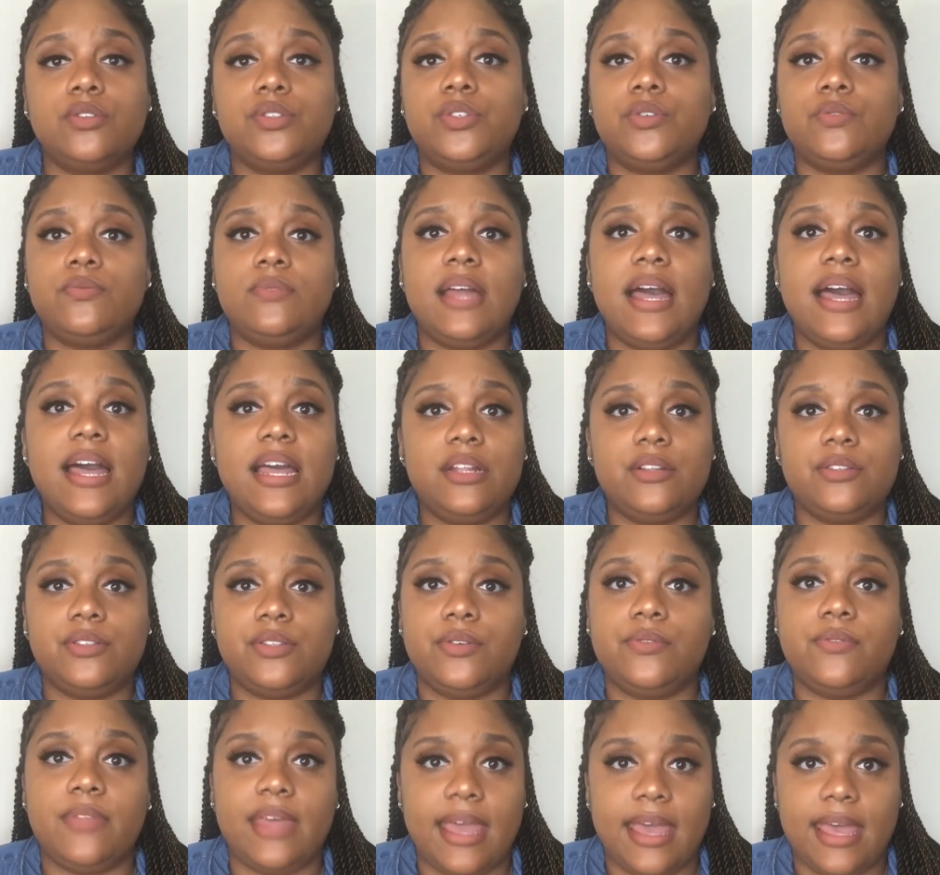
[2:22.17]
Do not
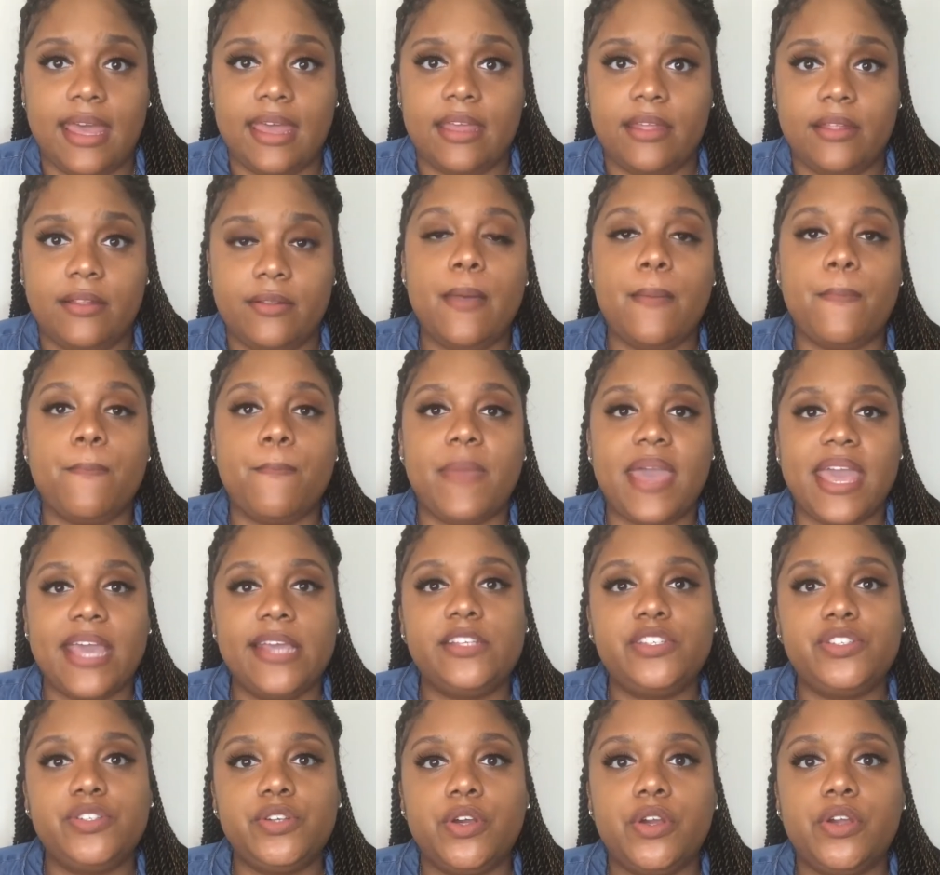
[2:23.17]
do that.
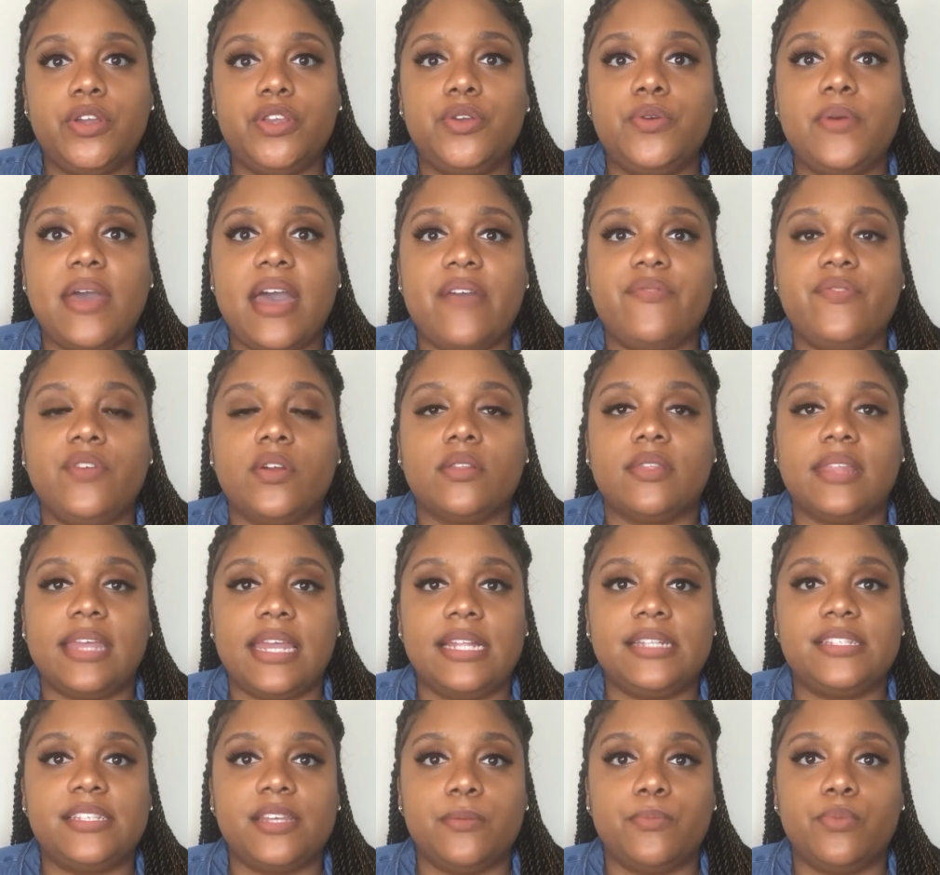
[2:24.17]
Make sure you have your
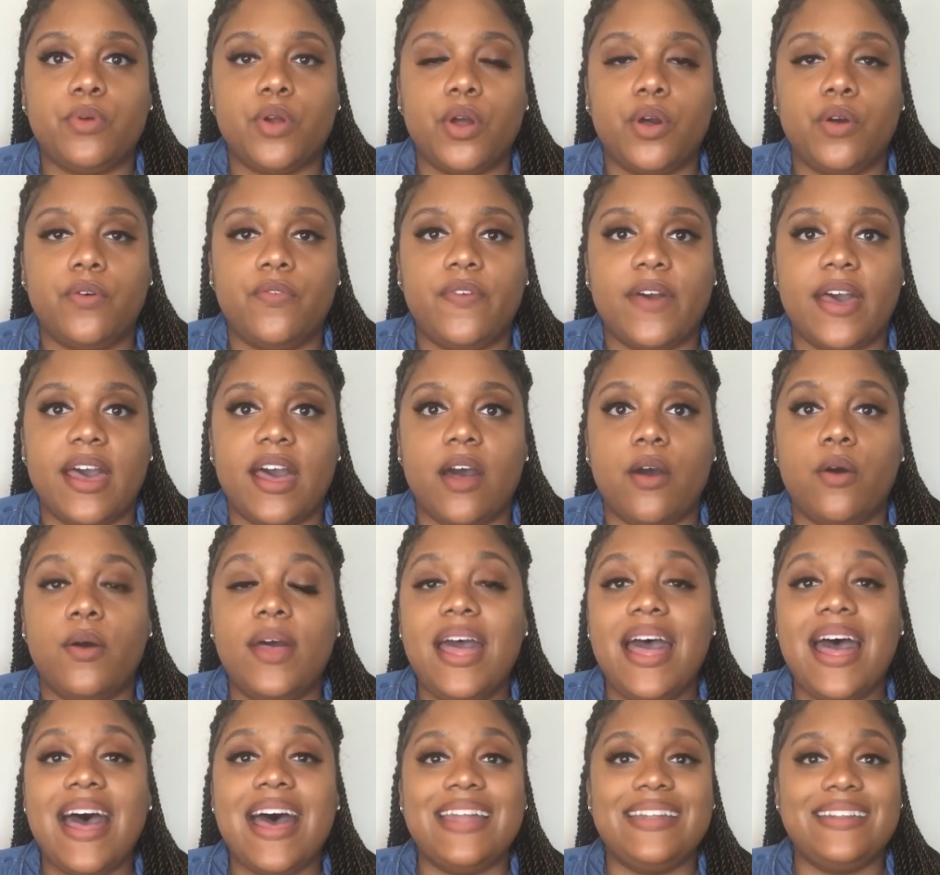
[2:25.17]
LinkedIn
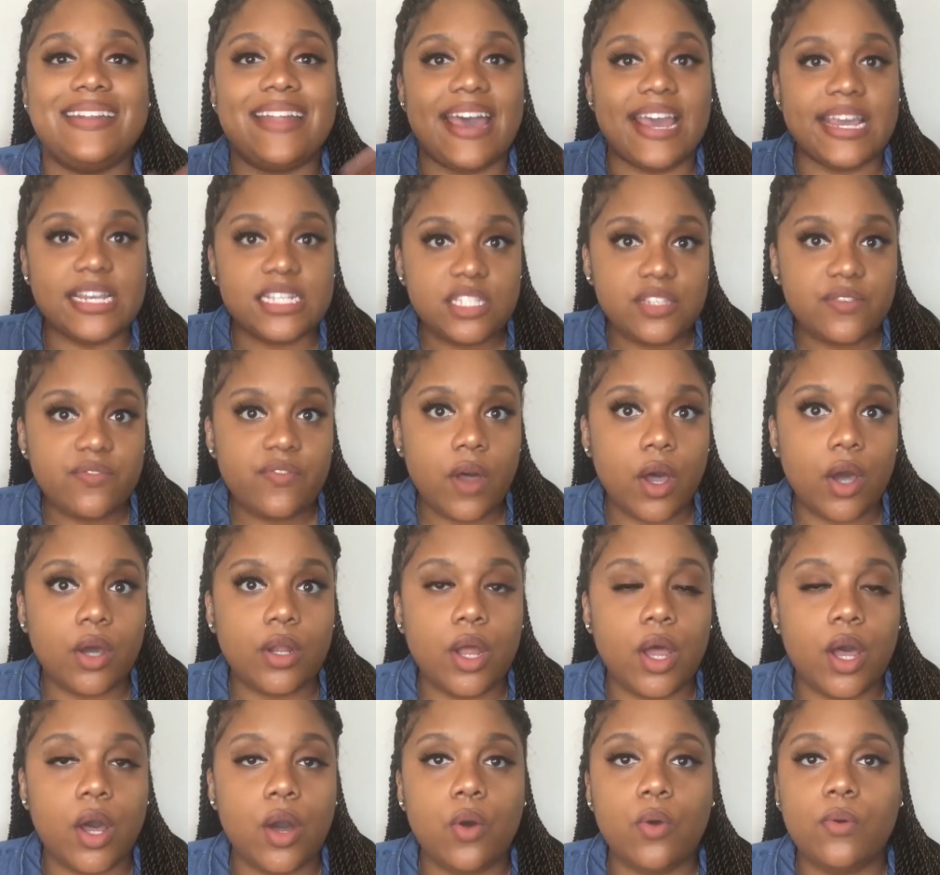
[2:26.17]
profile, a nice
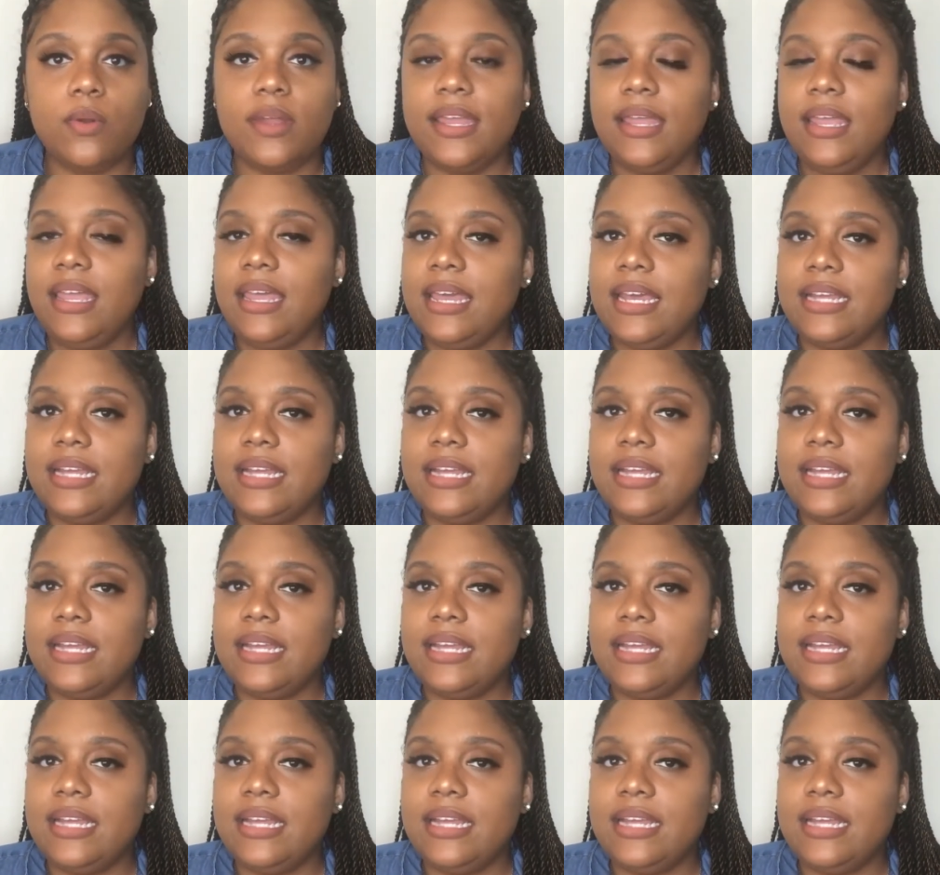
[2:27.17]
photo.